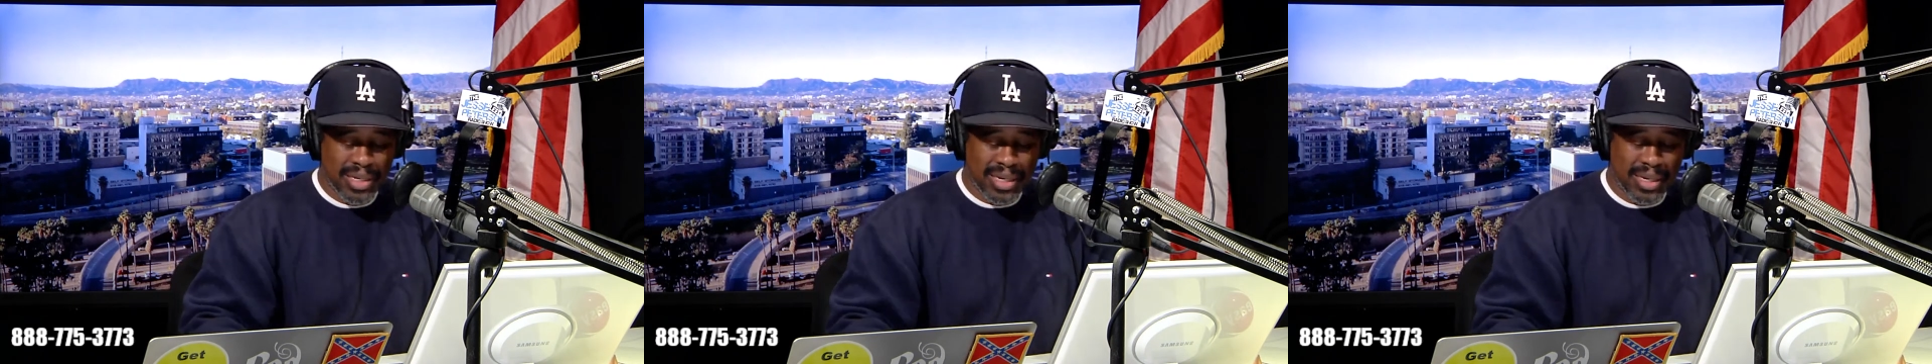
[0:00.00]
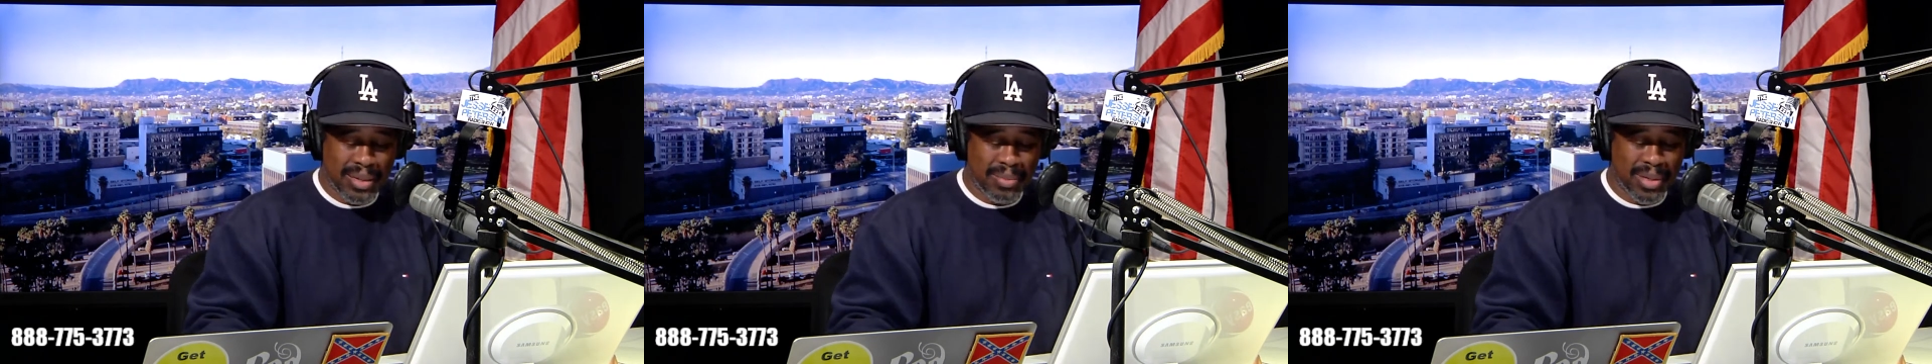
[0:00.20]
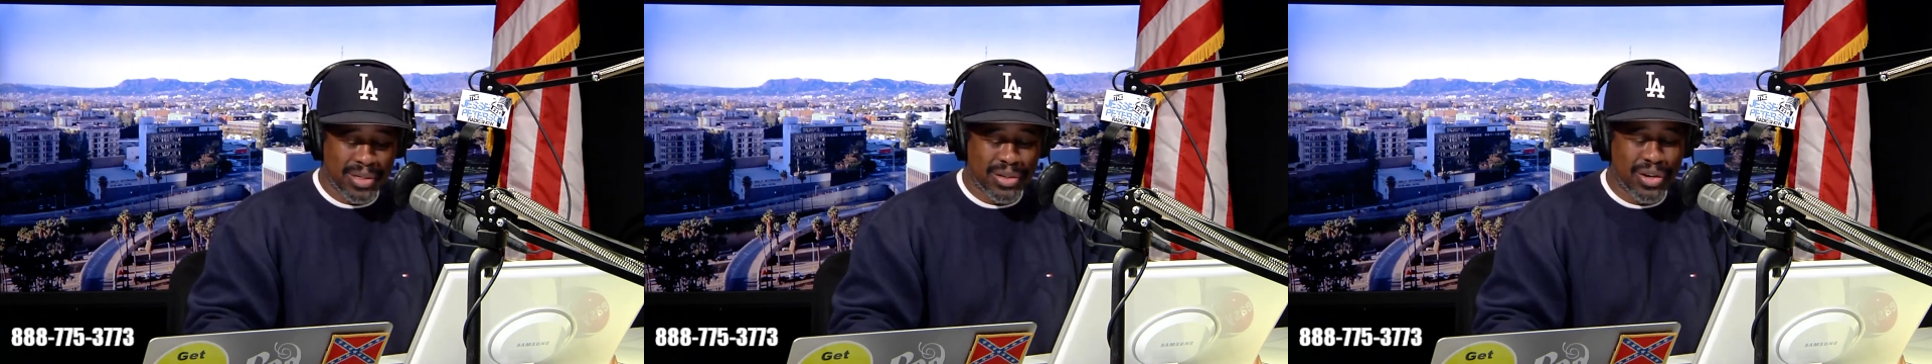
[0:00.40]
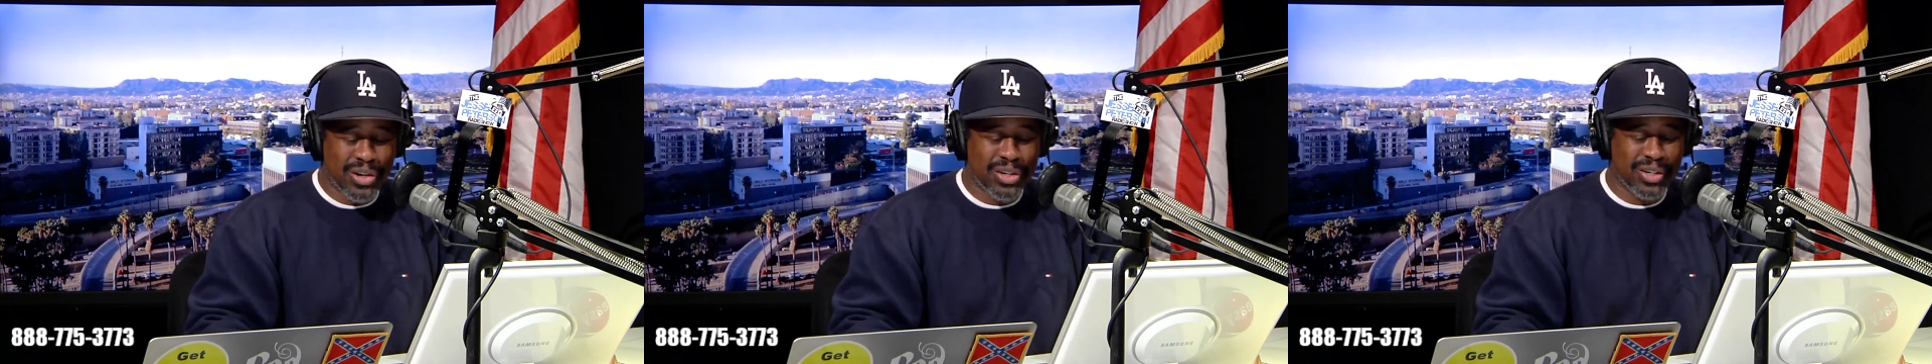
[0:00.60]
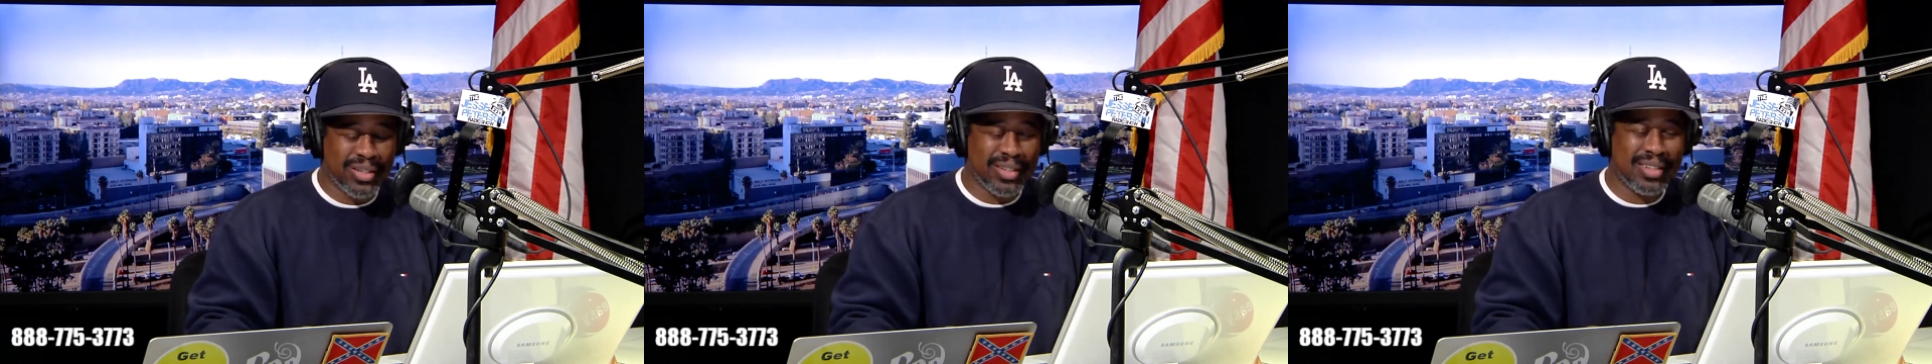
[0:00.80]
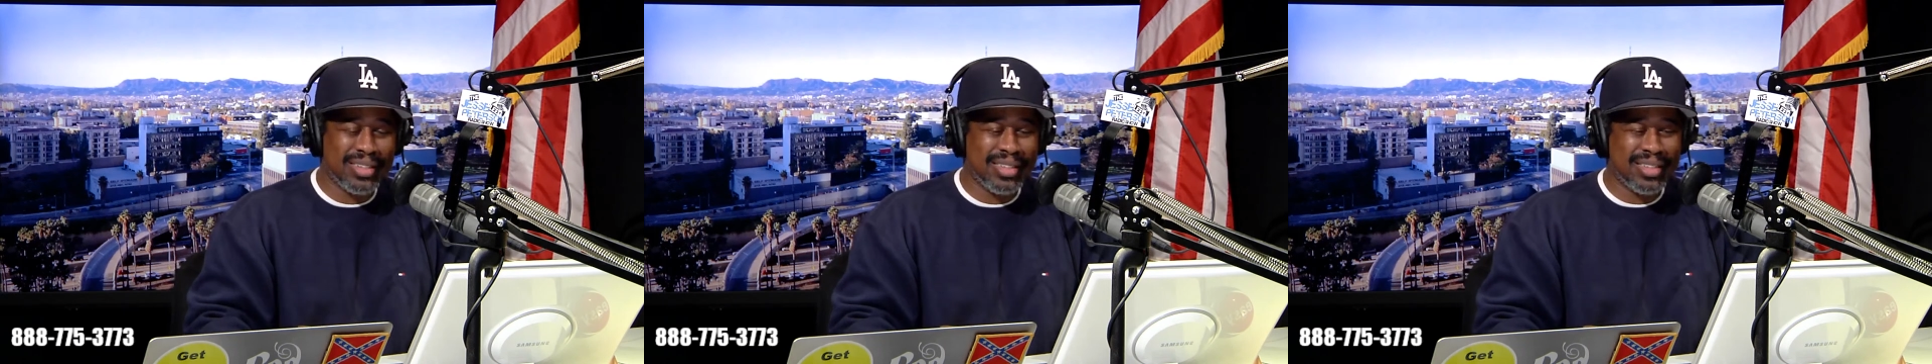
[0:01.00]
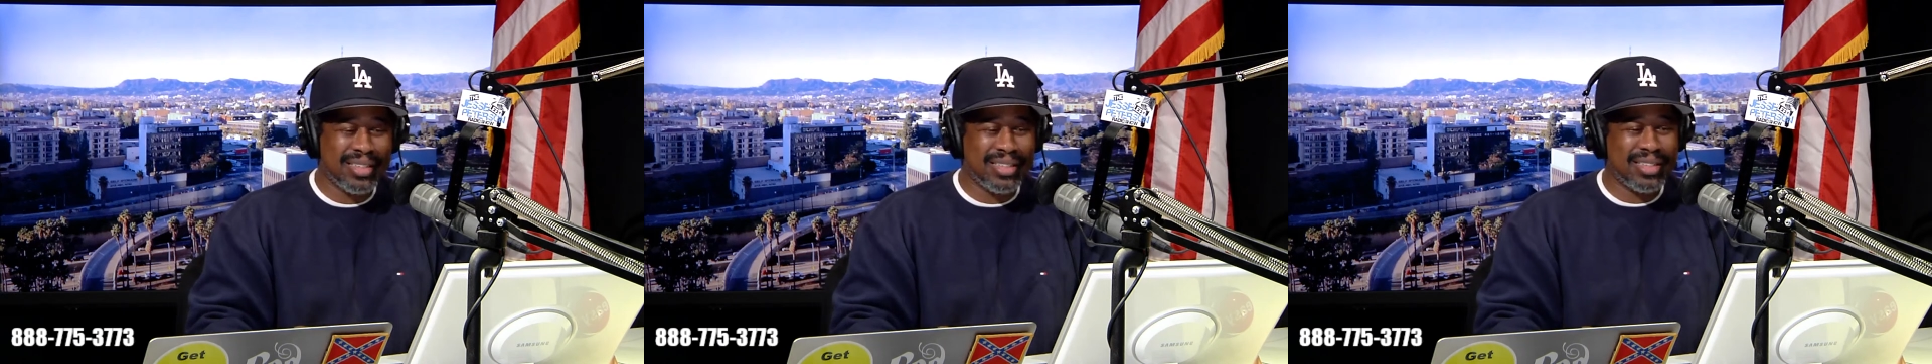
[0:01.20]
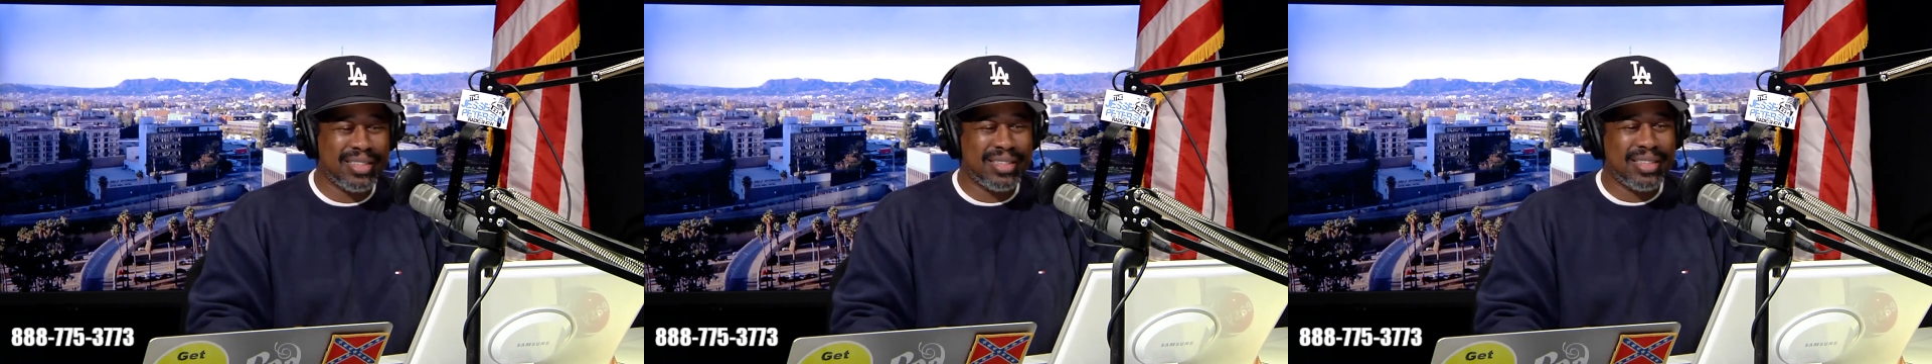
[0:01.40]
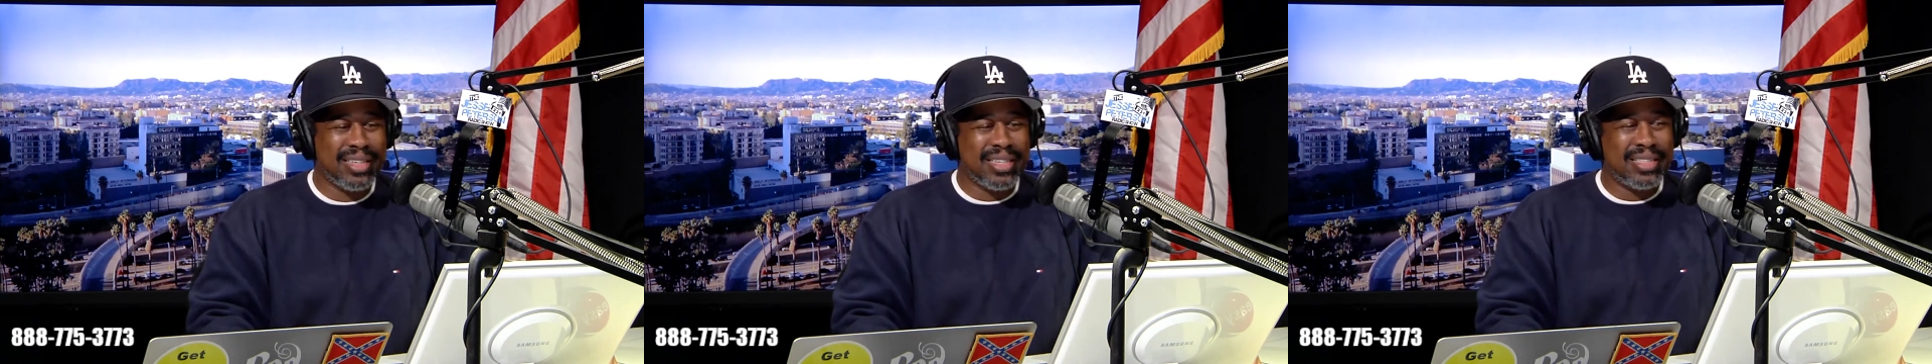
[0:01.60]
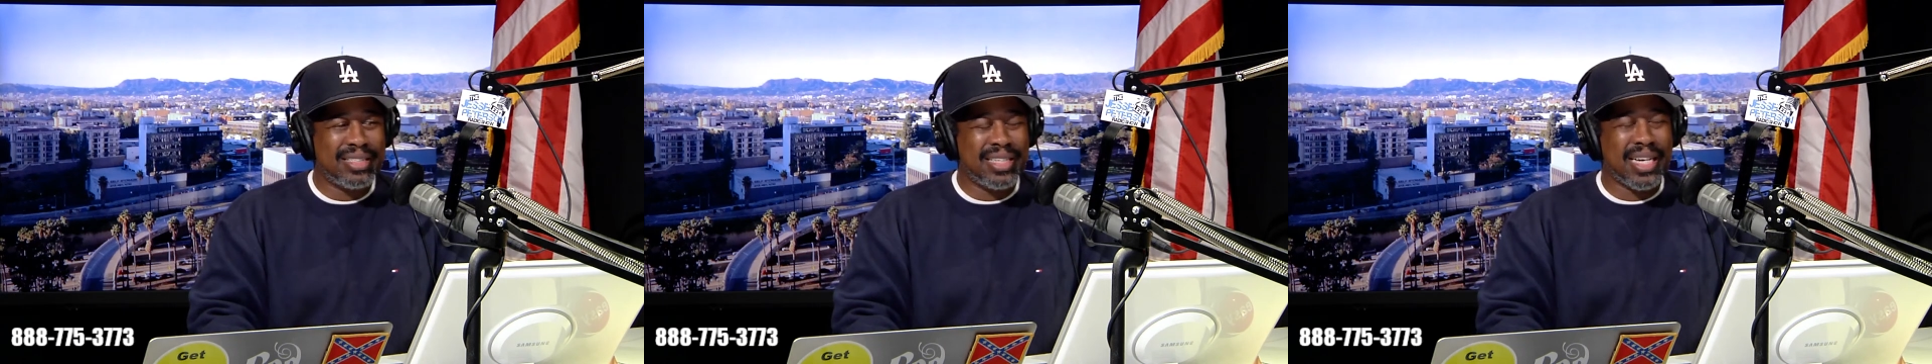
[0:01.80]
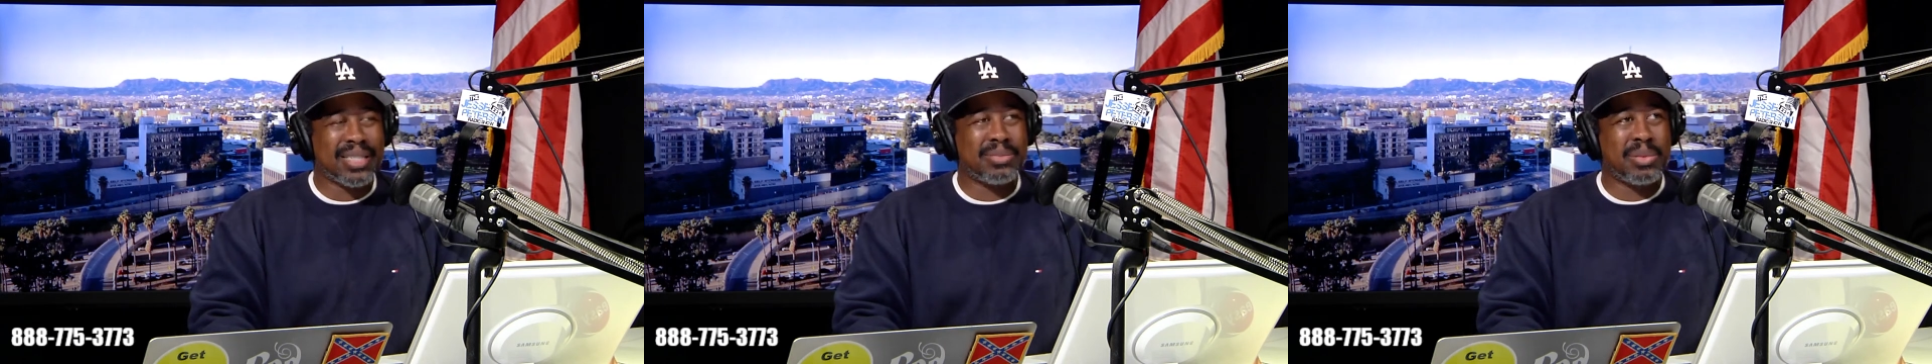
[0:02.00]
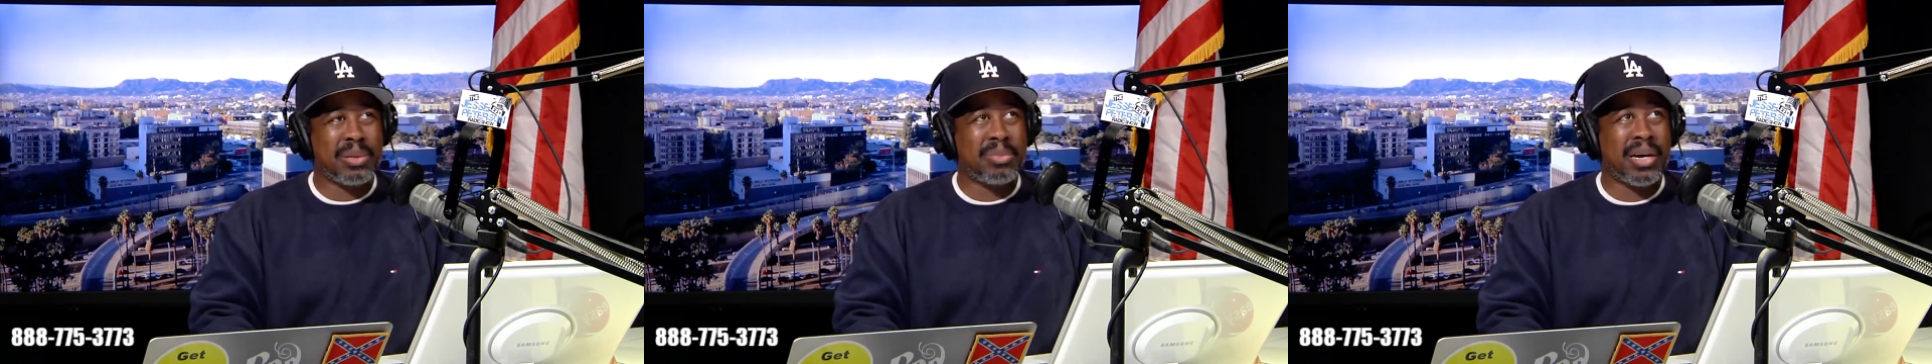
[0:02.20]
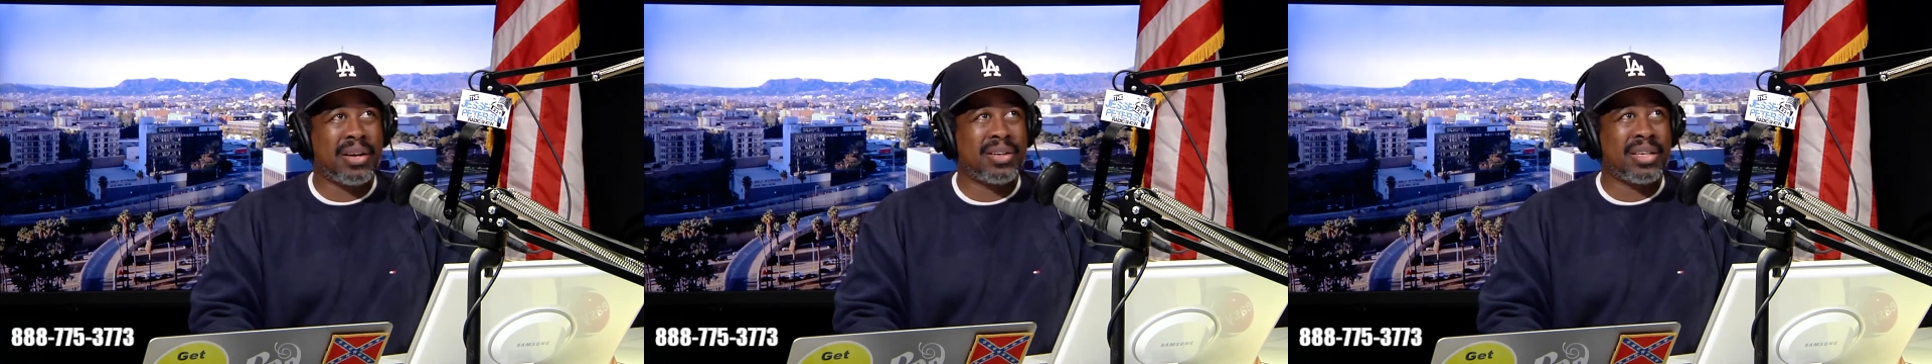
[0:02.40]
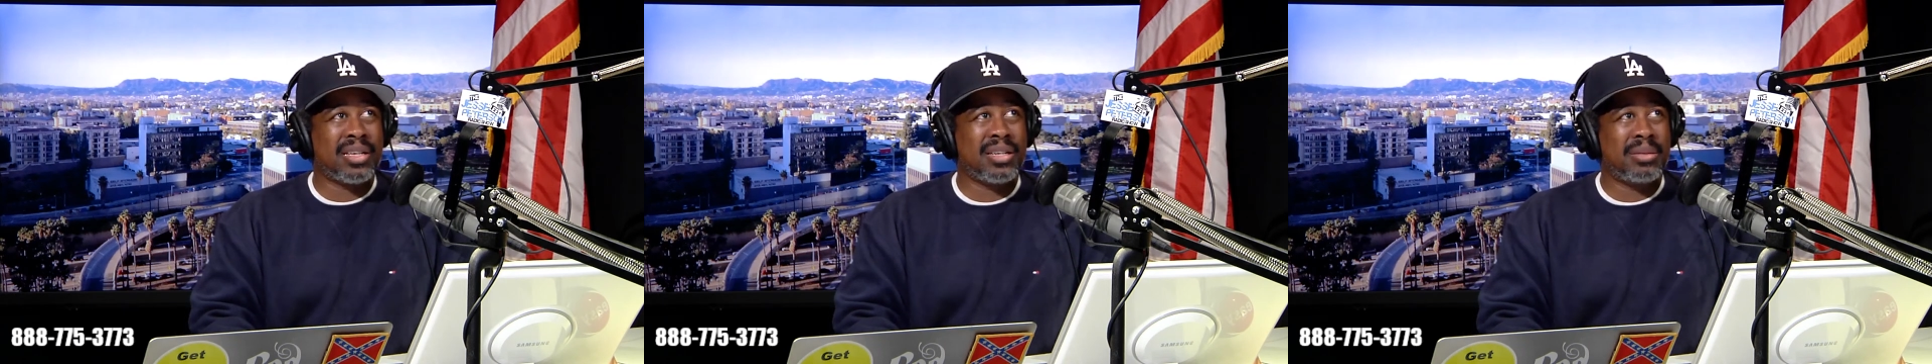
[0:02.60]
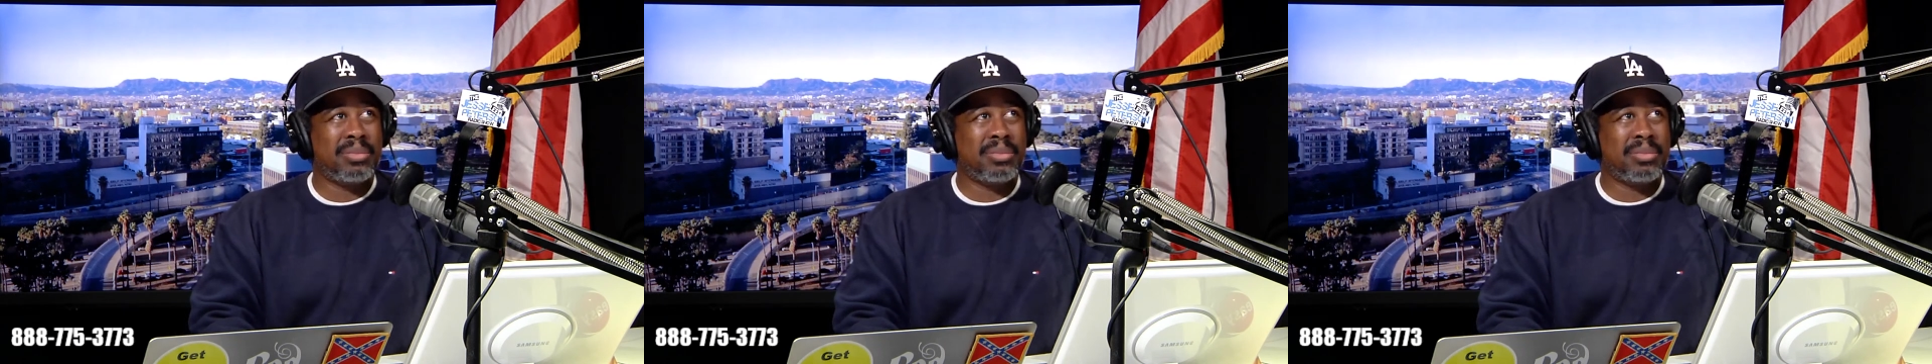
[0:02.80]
My daughter texted me about it,